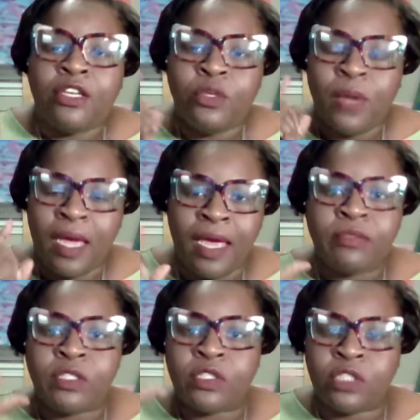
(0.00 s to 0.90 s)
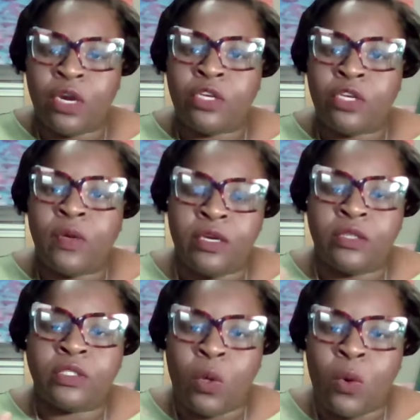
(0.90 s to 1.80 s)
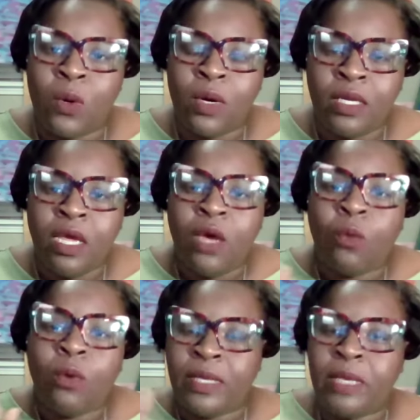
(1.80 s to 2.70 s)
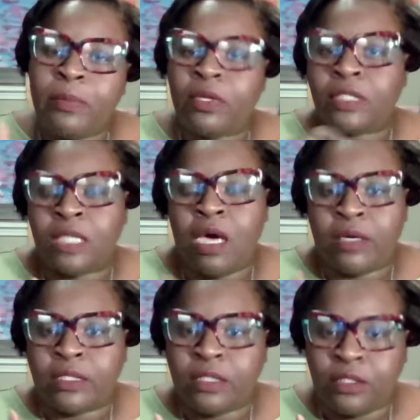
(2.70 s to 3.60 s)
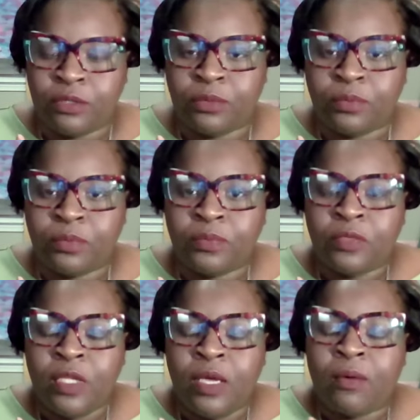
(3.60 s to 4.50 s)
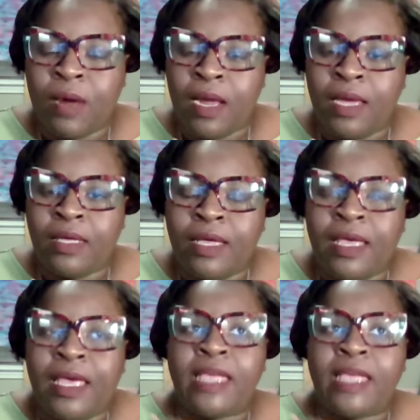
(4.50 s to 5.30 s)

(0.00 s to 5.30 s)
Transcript: you have to turn your ears on when people are talking to you, right?